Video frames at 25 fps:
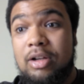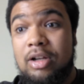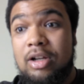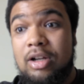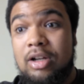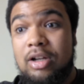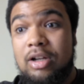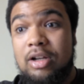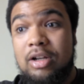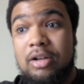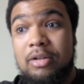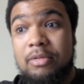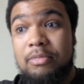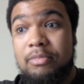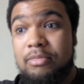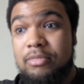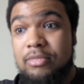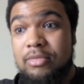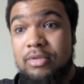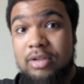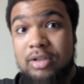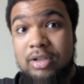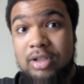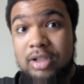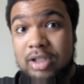a,
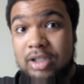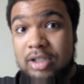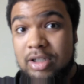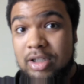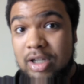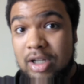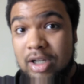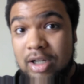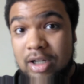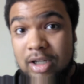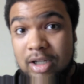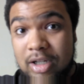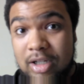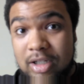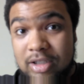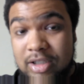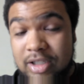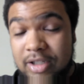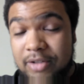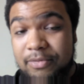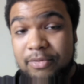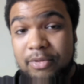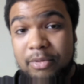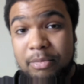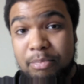a
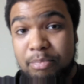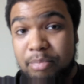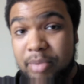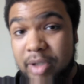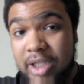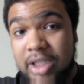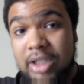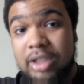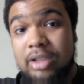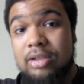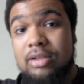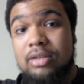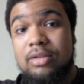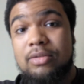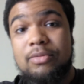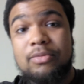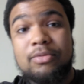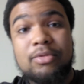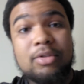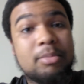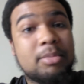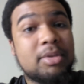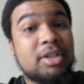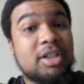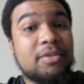different beat
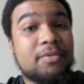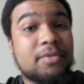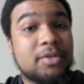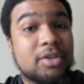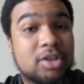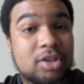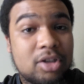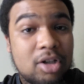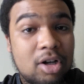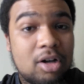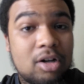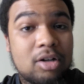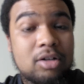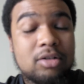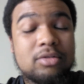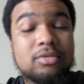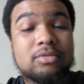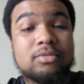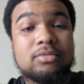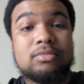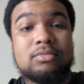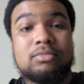from a different song?